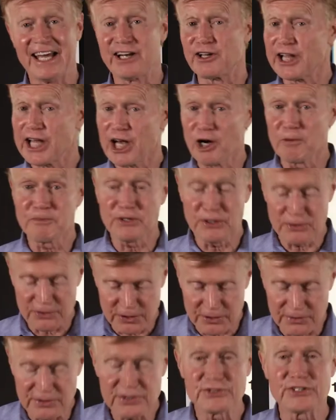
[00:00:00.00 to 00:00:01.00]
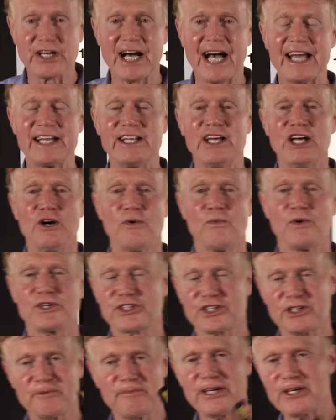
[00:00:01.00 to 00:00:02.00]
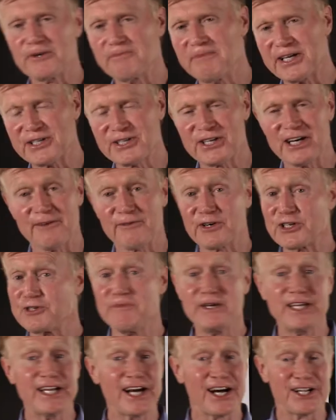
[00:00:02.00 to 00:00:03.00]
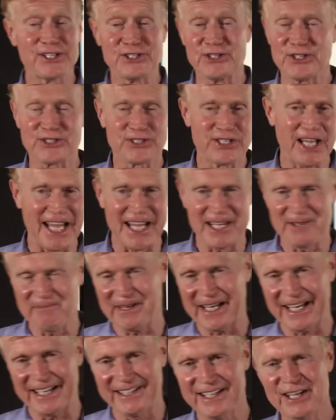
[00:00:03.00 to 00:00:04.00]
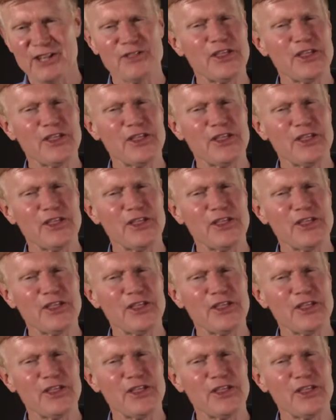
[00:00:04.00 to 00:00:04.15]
And it'll help you to decide what's going to be your best coverage beyond just A and B.